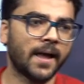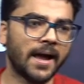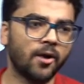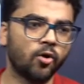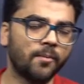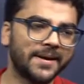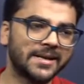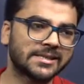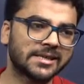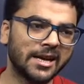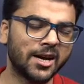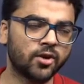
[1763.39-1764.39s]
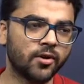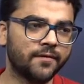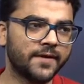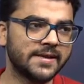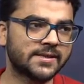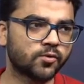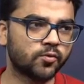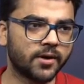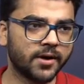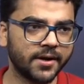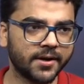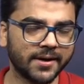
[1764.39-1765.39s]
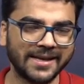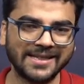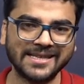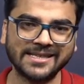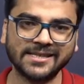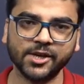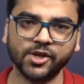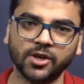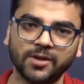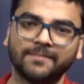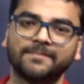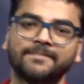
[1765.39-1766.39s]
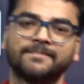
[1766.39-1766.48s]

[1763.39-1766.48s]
I hope it is clear to every student in this session.